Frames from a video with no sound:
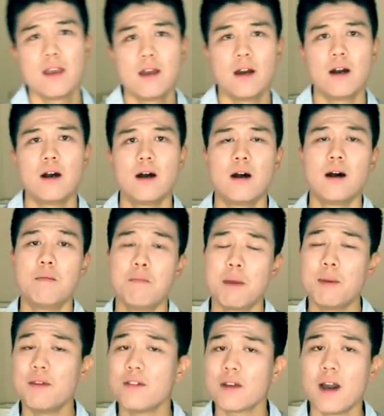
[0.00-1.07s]

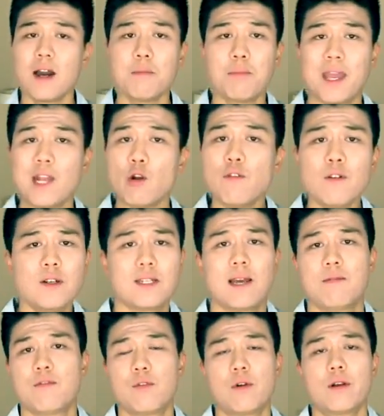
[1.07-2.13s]
maybe even gotten paid
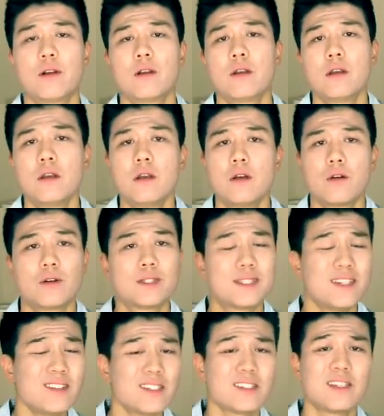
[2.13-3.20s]
overtime for it. Or
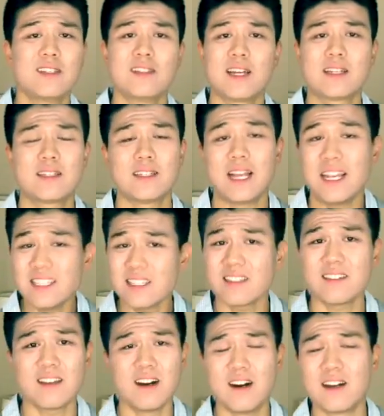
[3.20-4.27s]
seriously, in like today's
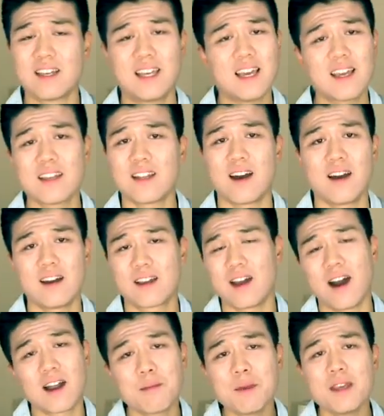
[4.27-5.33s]
gig
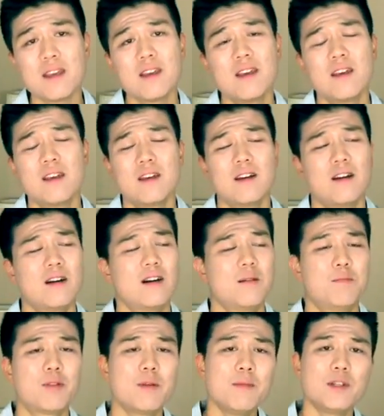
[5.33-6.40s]
economy,
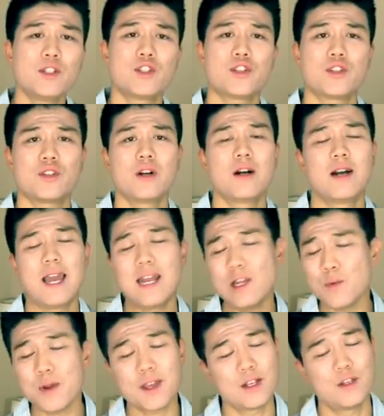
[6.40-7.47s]
pretty much
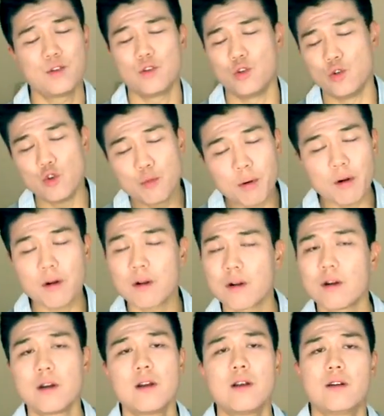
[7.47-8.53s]
anyone can do
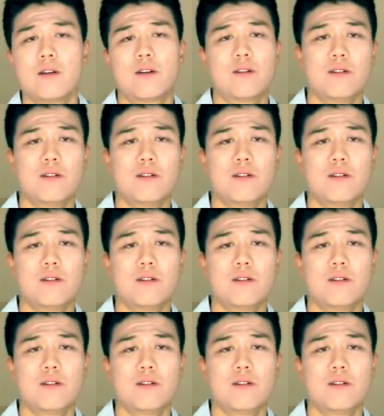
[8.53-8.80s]
Uber or